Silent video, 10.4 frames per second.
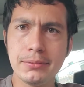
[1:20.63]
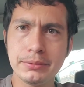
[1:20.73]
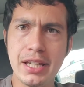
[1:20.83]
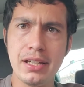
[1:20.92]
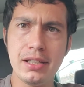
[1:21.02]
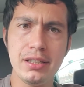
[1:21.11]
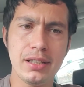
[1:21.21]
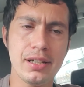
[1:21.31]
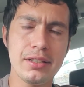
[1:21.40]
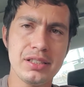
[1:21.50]
They
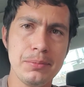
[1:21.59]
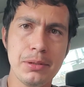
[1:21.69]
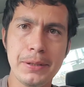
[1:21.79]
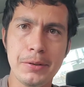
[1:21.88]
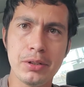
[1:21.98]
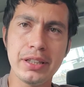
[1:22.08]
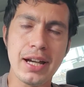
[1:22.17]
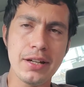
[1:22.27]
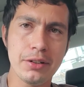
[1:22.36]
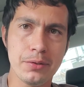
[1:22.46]
seem to be really
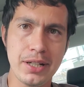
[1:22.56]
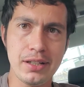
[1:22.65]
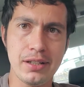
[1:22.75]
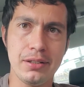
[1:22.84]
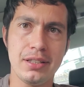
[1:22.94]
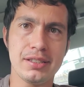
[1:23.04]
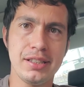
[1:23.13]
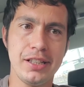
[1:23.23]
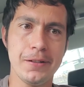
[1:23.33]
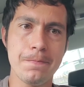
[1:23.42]
highly rated in the
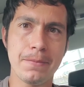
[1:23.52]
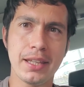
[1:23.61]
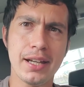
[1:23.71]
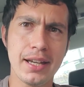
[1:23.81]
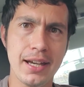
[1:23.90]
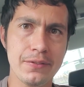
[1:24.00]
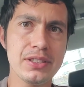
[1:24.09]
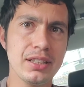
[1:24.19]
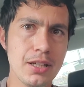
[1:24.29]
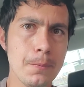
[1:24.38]
city. I have
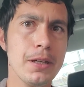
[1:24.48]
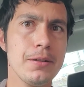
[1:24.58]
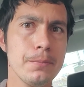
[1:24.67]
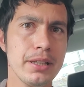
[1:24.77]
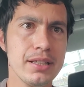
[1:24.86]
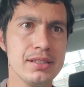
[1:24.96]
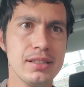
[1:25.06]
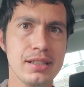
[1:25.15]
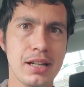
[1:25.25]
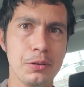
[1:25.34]
seen them in
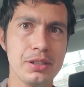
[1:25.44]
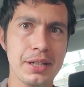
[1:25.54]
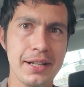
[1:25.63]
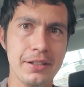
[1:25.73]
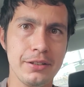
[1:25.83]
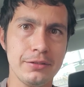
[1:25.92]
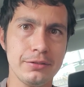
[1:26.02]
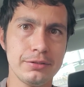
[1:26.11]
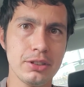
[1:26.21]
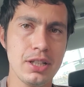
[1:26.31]
places outside
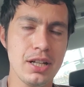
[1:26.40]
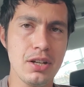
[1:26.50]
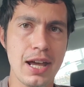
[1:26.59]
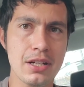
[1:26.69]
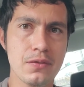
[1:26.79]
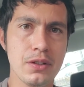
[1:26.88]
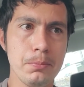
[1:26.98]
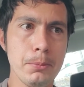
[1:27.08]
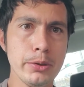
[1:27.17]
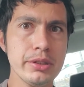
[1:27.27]
of Nashville,
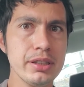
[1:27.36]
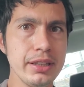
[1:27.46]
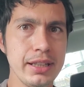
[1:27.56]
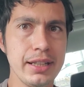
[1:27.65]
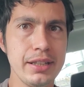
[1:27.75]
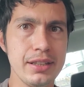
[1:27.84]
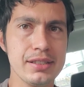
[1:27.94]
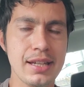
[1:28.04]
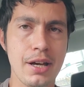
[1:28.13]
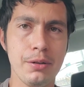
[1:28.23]
mostly in the
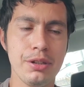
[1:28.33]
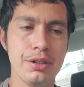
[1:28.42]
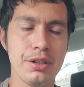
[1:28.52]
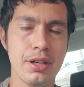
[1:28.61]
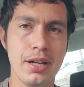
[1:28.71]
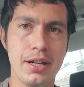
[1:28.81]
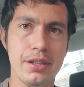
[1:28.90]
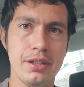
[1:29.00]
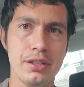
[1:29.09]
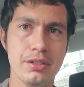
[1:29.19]
south.
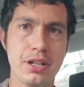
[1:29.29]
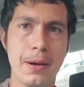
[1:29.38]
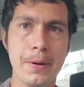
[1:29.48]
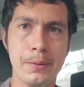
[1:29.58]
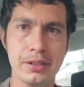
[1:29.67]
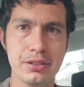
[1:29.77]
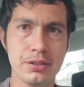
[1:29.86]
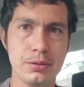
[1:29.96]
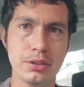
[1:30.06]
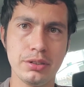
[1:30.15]
The shop I went
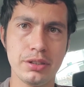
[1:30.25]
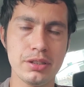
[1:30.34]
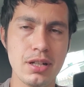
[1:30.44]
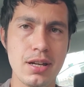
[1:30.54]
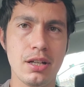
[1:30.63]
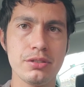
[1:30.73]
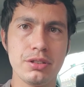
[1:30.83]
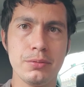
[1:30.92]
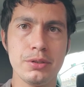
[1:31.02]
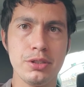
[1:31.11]
to earlier today
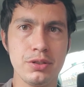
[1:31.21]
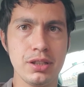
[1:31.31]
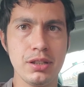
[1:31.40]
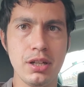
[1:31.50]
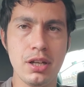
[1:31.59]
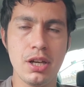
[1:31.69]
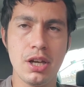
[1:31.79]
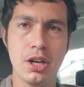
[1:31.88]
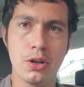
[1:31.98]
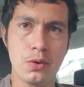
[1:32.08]
also was using
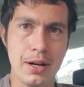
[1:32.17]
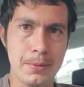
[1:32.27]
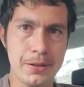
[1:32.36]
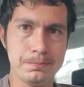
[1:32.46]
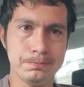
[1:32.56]
Crema.